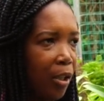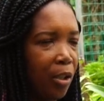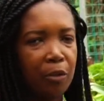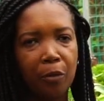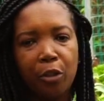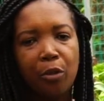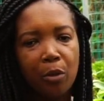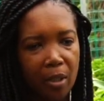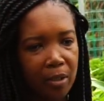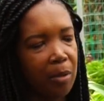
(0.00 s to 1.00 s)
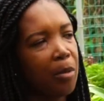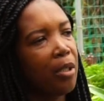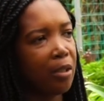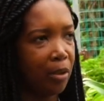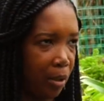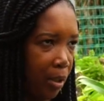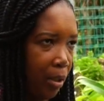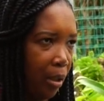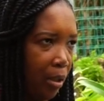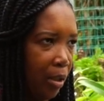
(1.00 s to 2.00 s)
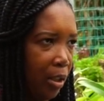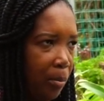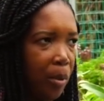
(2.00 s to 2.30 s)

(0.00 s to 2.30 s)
So for new customers, $30.